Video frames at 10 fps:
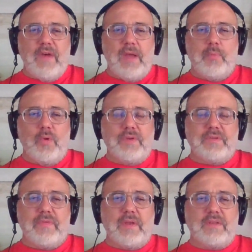
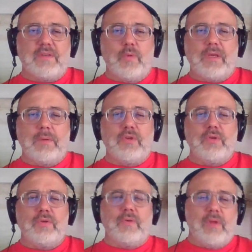points of things that we can
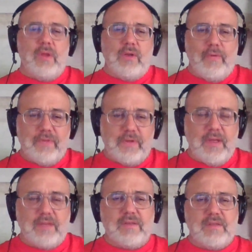do? And hopefully
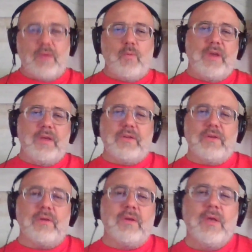that's a segue
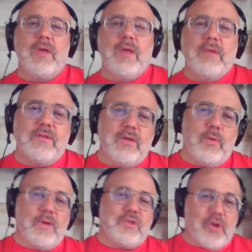into
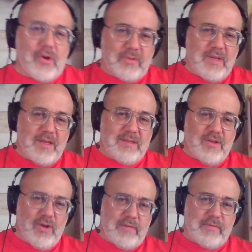what Charles has
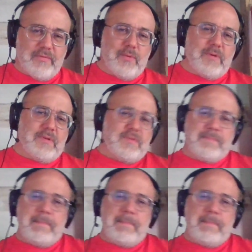to offer for us.